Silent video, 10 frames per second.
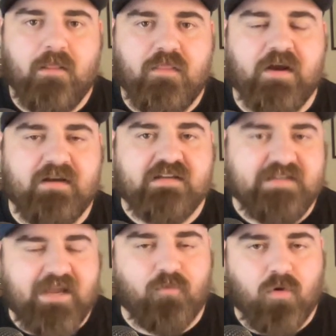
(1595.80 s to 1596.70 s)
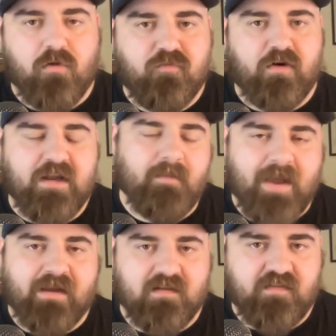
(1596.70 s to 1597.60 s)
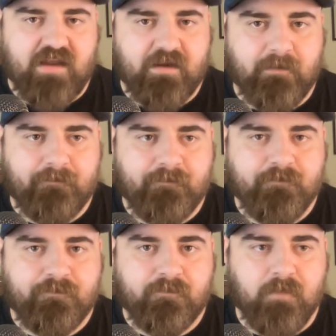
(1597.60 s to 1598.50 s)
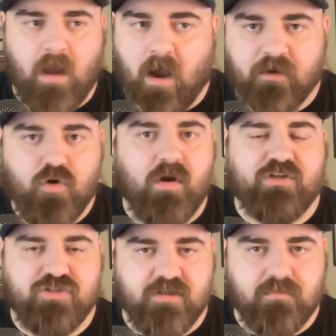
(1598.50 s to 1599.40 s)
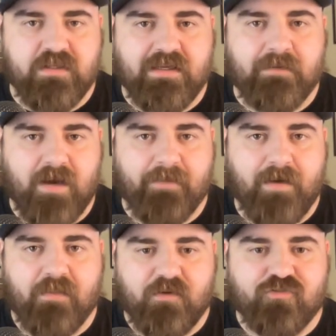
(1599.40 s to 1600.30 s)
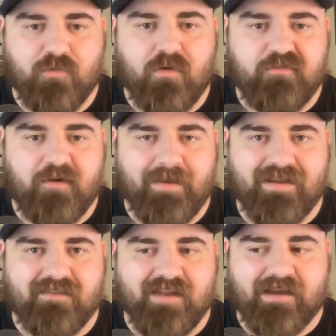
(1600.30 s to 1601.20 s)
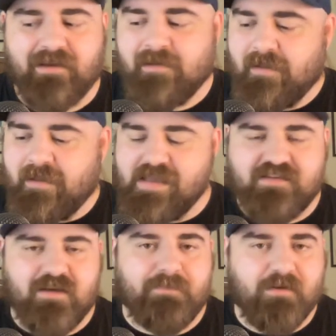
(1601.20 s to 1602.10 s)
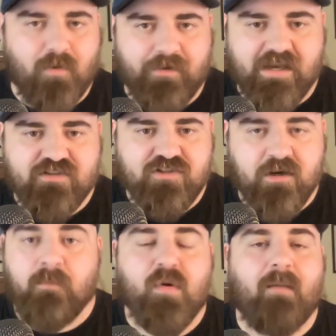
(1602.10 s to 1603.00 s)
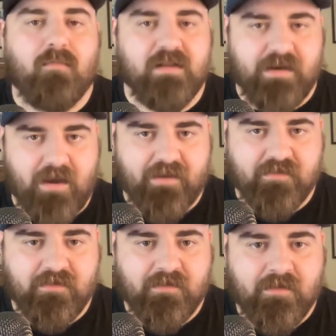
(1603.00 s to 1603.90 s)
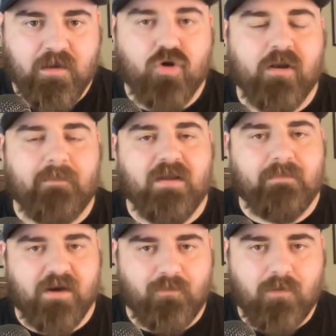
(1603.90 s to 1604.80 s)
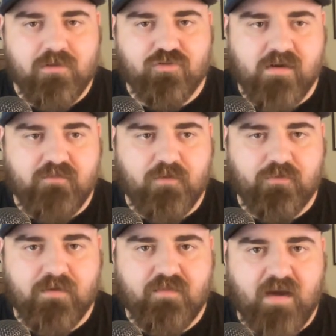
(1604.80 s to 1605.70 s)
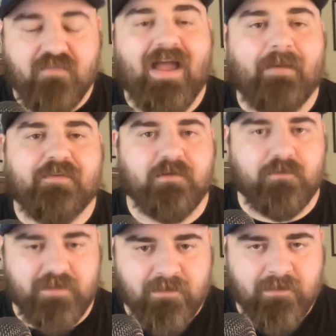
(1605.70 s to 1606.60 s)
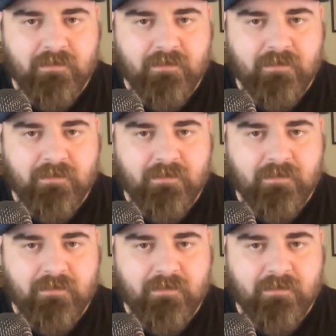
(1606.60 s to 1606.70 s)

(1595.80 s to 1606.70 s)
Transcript: there is a role for him at Gonzaga. Unquestionably, in my mind, there's a role for him at Gonzaga. Is it a big role next year? Probably not. Could it be a bigger role in 24 25? Absolutely.